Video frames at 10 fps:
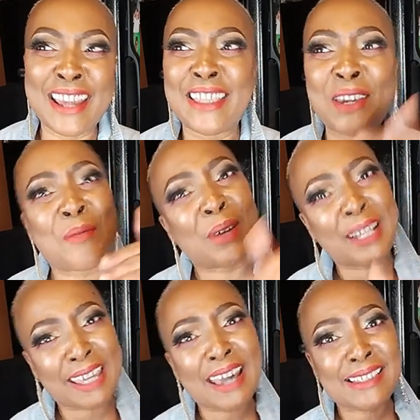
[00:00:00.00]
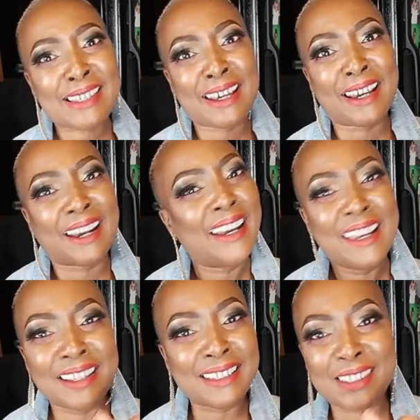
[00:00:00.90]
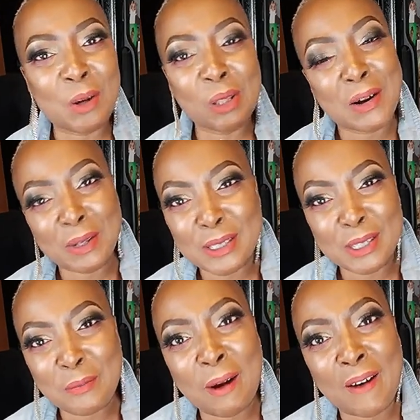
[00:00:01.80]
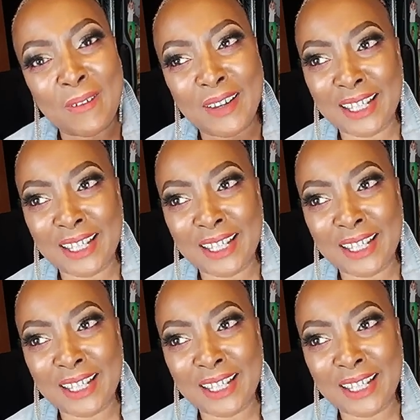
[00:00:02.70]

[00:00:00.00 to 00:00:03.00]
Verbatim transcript: And then when it gets here, it's no longer tomorrow.